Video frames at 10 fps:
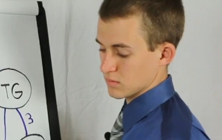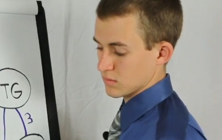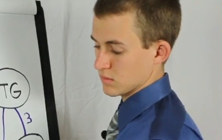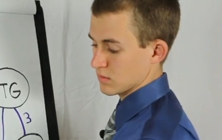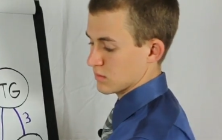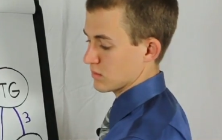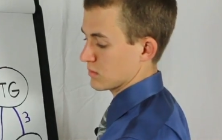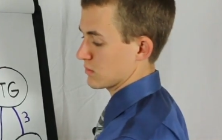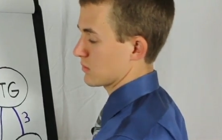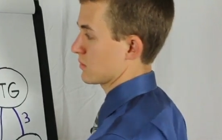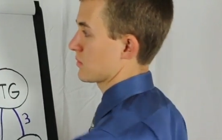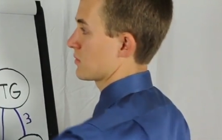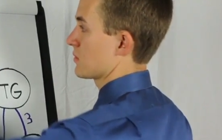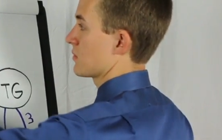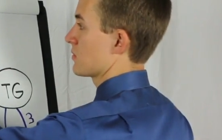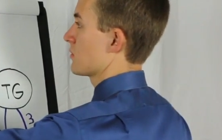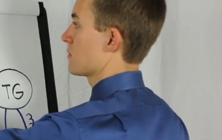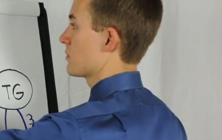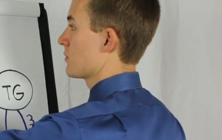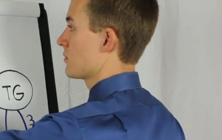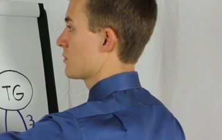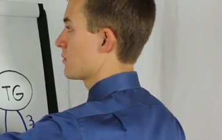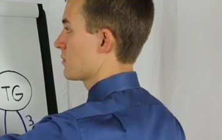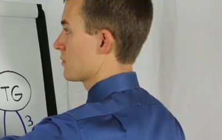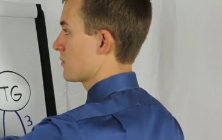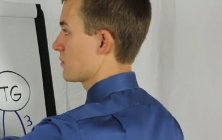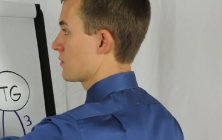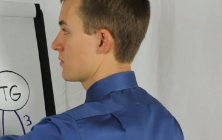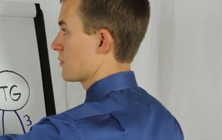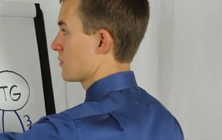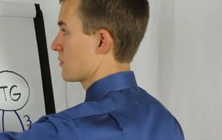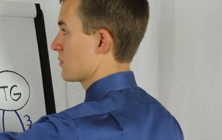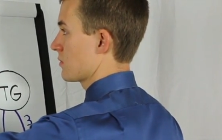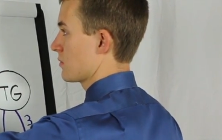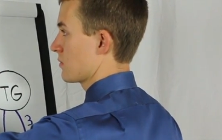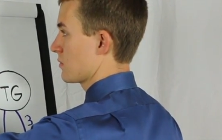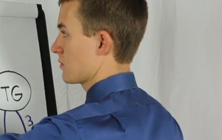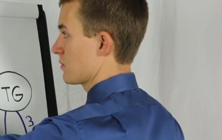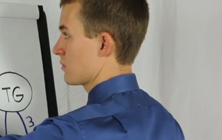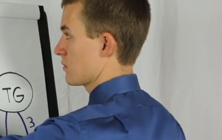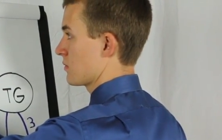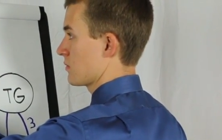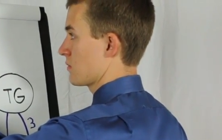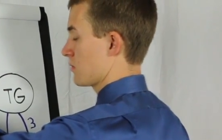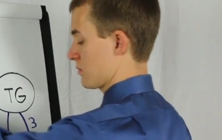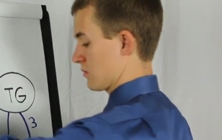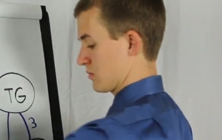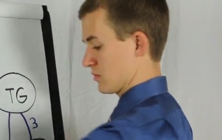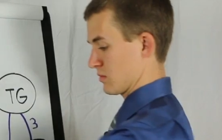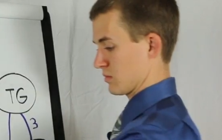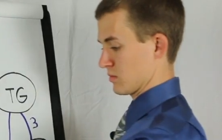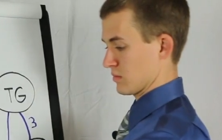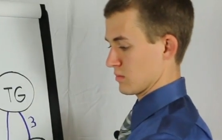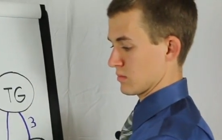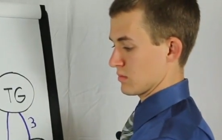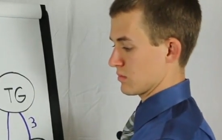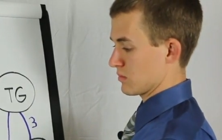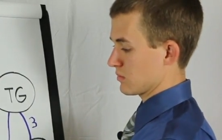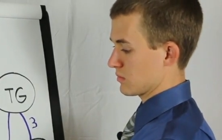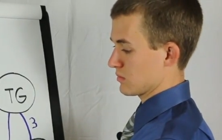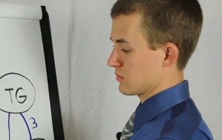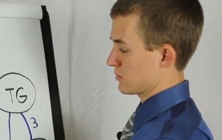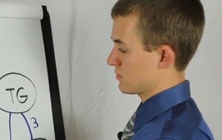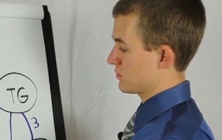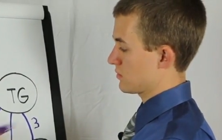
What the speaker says: (no one is talking)